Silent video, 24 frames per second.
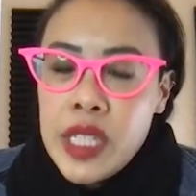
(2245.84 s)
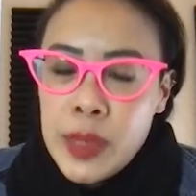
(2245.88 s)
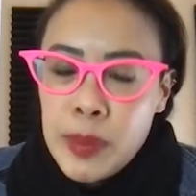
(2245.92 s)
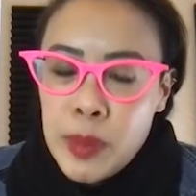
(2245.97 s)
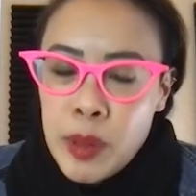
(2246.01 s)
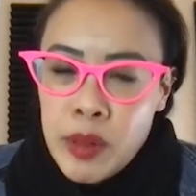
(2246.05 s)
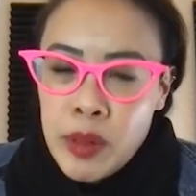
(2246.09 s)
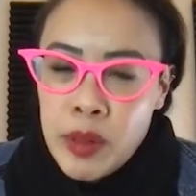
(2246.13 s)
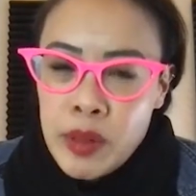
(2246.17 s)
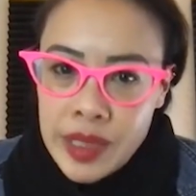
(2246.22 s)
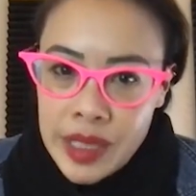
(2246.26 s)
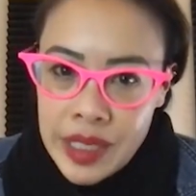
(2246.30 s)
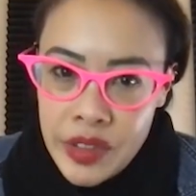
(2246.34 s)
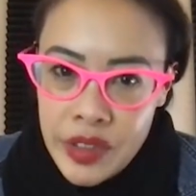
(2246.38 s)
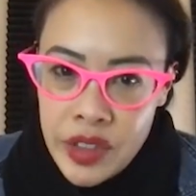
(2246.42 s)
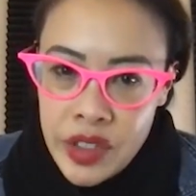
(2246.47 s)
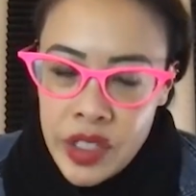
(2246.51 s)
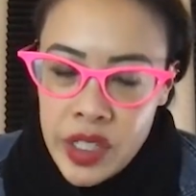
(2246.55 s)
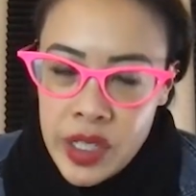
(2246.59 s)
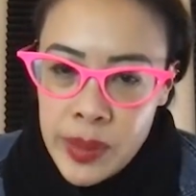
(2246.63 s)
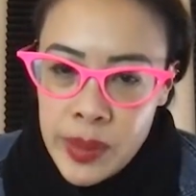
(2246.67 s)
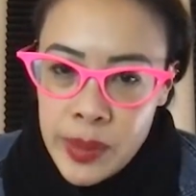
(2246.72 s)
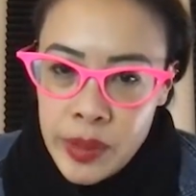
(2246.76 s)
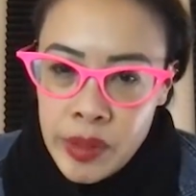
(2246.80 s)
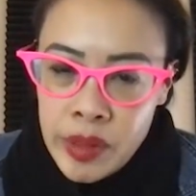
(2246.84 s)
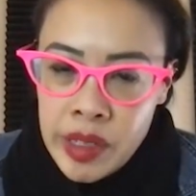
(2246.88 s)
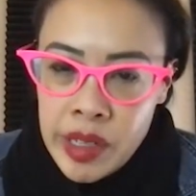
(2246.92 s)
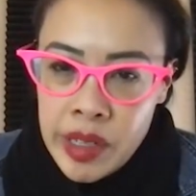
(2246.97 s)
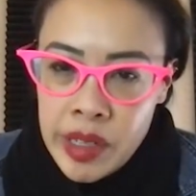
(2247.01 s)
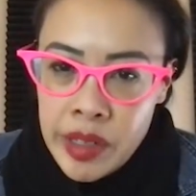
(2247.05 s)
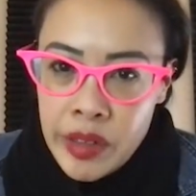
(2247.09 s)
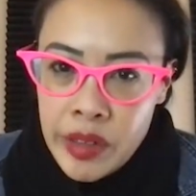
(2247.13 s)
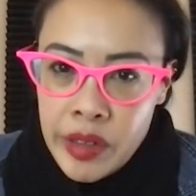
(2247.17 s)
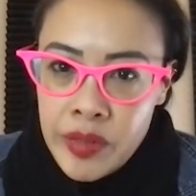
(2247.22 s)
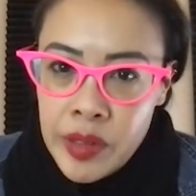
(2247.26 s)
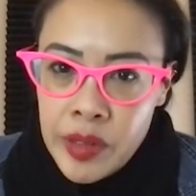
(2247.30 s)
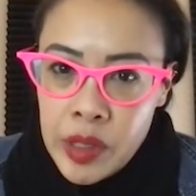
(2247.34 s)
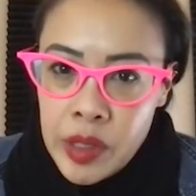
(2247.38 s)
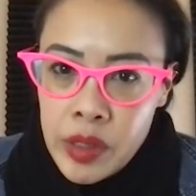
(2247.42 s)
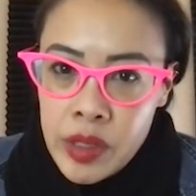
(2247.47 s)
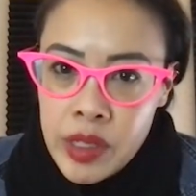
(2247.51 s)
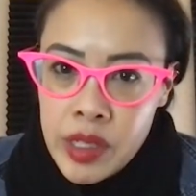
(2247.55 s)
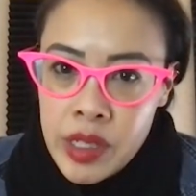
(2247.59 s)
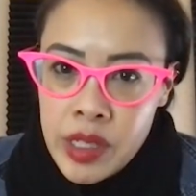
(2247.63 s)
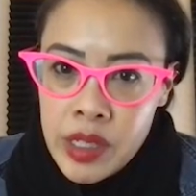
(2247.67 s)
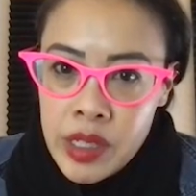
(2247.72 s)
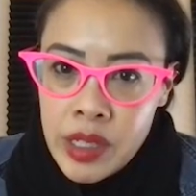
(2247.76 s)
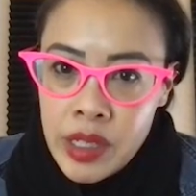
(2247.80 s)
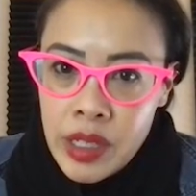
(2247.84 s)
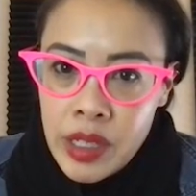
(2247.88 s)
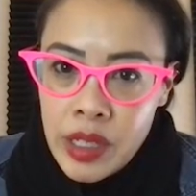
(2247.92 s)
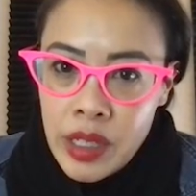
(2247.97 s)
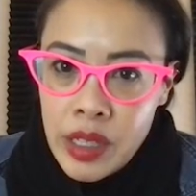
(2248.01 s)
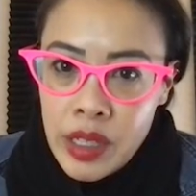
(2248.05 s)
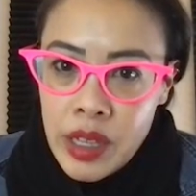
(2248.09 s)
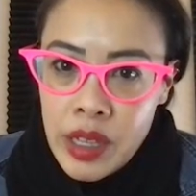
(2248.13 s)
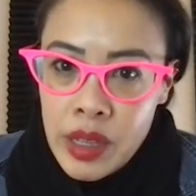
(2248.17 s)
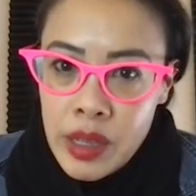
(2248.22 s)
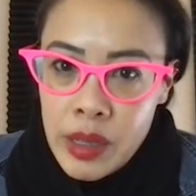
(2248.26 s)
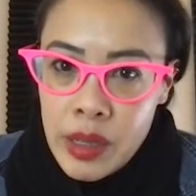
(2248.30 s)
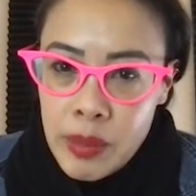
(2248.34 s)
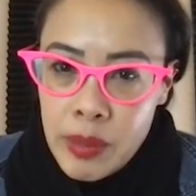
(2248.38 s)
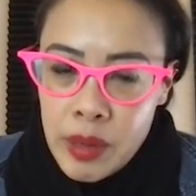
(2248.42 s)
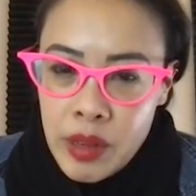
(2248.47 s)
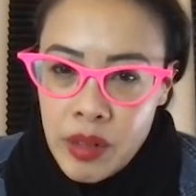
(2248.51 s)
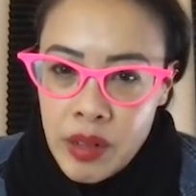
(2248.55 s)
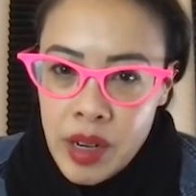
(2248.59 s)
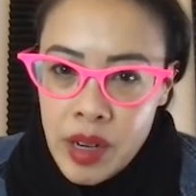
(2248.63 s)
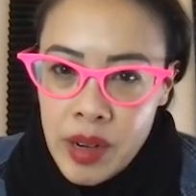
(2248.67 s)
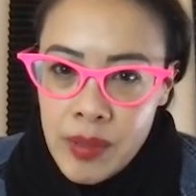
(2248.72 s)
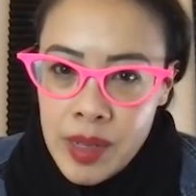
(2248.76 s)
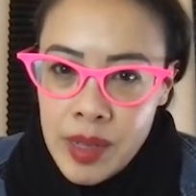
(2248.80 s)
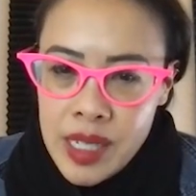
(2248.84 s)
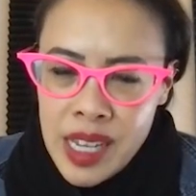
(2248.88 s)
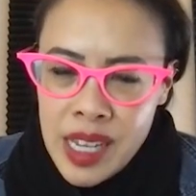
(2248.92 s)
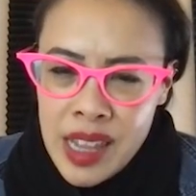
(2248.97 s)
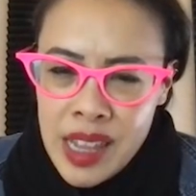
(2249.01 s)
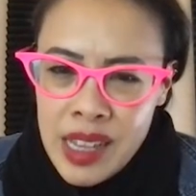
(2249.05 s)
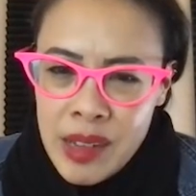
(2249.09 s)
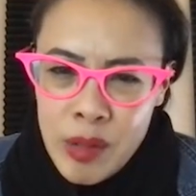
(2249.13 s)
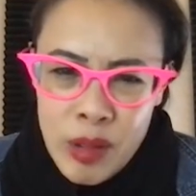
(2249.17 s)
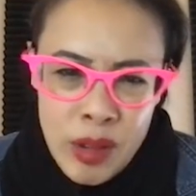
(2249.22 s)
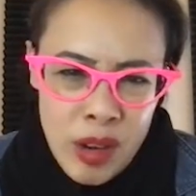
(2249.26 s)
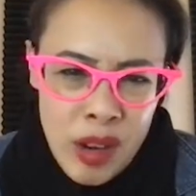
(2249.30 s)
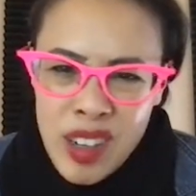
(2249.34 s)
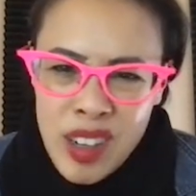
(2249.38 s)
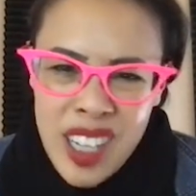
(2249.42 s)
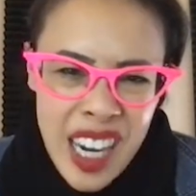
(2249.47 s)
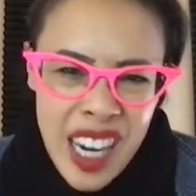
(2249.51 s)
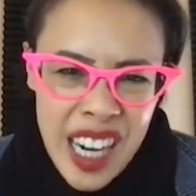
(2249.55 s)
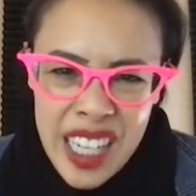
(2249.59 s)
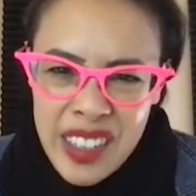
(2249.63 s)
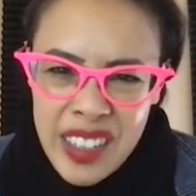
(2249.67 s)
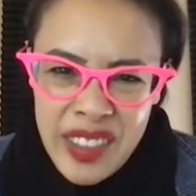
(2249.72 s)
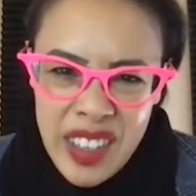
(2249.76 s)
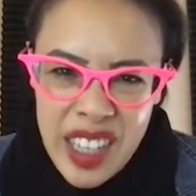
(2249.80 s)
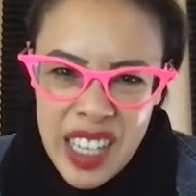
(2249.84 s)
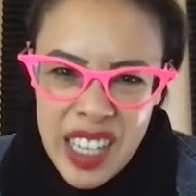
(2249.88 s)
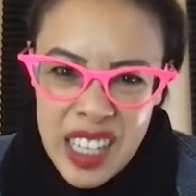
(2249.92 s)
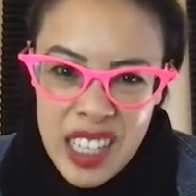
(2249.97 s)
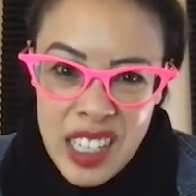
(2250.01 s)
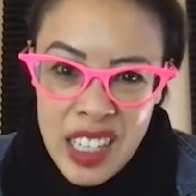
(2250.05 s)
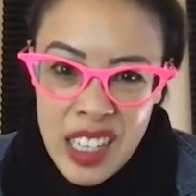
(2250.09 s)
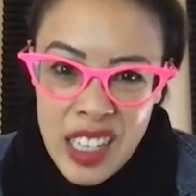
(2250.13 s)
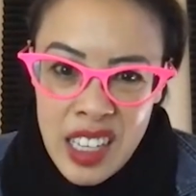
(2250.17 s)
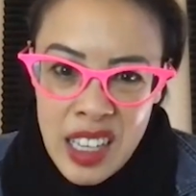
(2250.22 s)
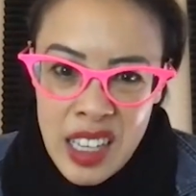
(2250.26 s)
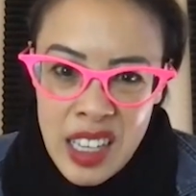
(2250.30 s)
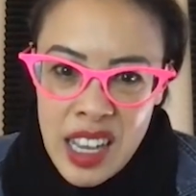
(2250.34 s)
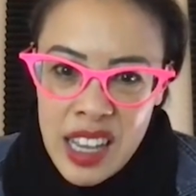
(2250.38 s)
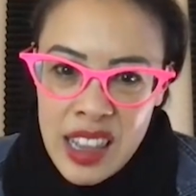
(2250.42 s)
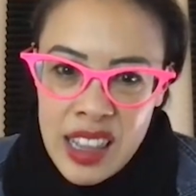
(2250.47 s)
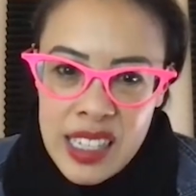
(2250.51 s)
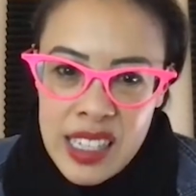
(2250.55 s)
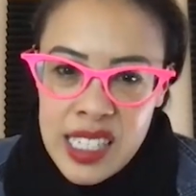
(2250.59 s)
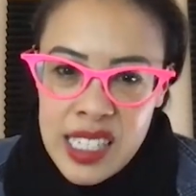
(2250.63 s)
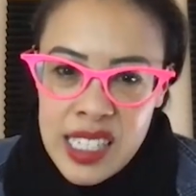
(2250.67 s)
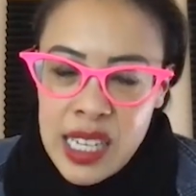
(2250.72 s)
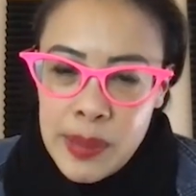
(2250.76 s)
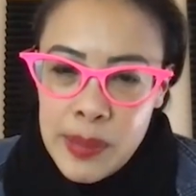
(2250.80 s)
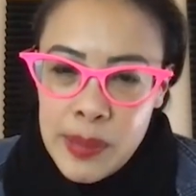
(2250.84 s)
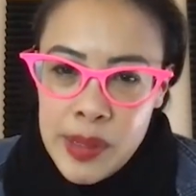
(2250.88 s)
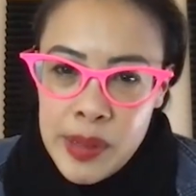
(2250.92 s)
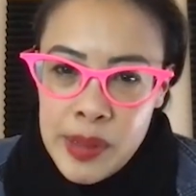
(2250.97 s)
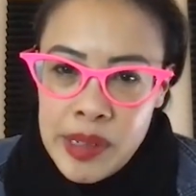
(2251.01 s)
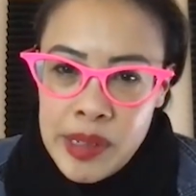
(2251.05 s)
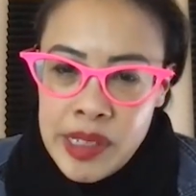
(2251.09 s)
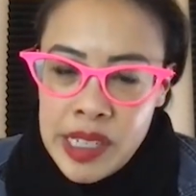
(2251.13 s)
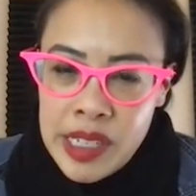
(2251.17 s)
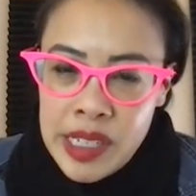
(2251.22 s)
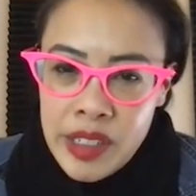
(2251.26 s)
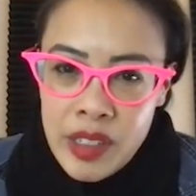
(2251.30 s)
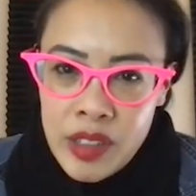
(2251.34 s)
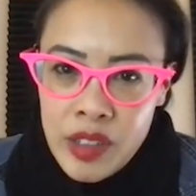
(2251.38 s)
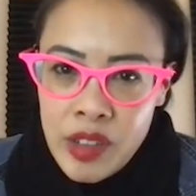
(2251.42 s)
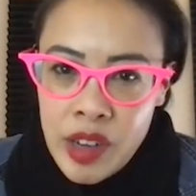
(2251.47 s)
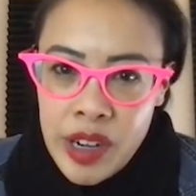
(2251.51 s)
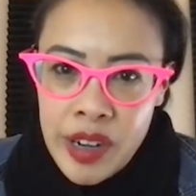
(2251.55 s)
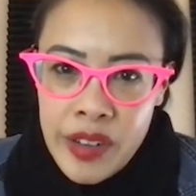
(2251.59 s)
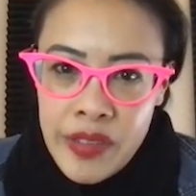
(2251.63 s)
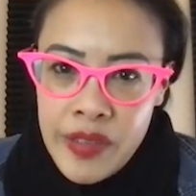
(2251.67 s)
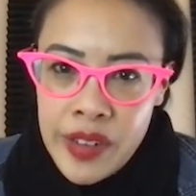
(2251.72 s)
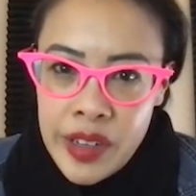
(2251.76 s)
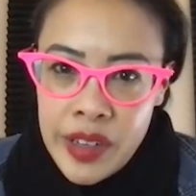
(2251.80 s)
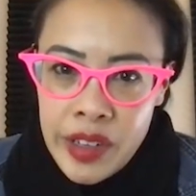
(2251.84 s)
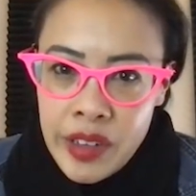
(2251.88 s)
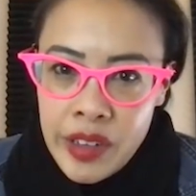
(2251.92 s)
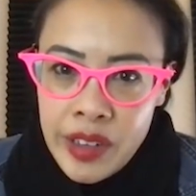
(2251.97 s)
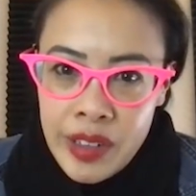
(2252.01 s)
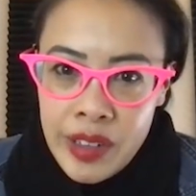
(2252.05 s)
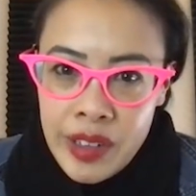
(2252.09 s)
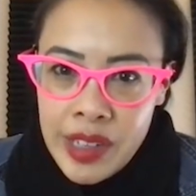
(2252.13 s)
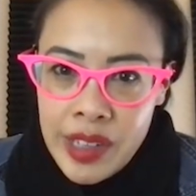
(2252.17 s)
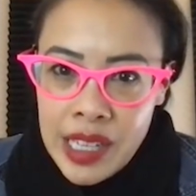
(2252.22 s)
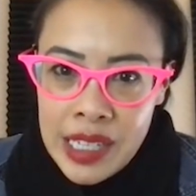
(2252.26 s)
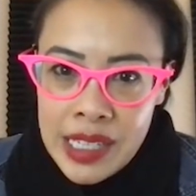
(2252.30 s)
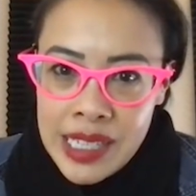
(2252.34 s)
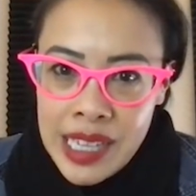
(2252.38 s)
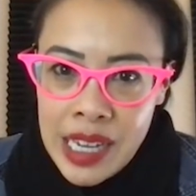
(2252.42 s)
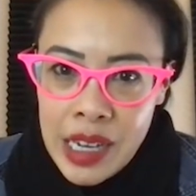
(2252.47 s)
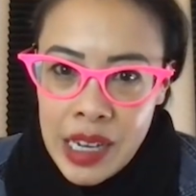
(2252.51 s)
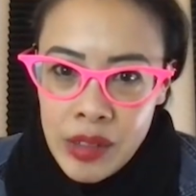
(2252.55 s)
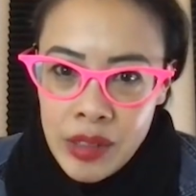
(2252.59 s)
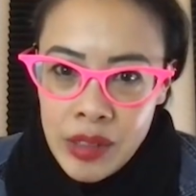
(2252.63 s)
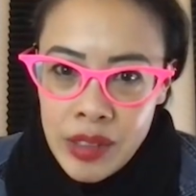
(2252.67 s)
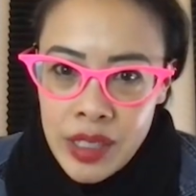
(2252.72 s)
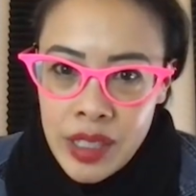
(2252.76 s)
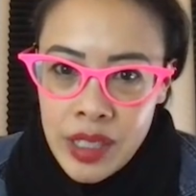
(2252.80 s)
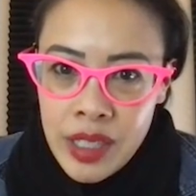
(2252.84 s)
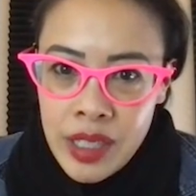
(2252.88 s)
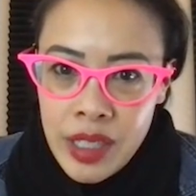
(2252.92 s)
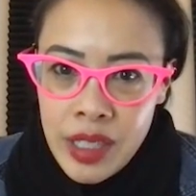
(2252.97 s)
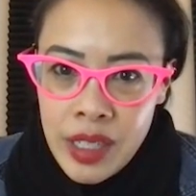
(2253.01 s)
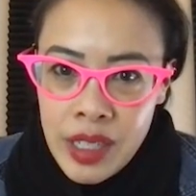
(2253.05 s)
have deeper relationships with other folks in the program, because I think we're all kind of like in the same space, like trying to figure things out.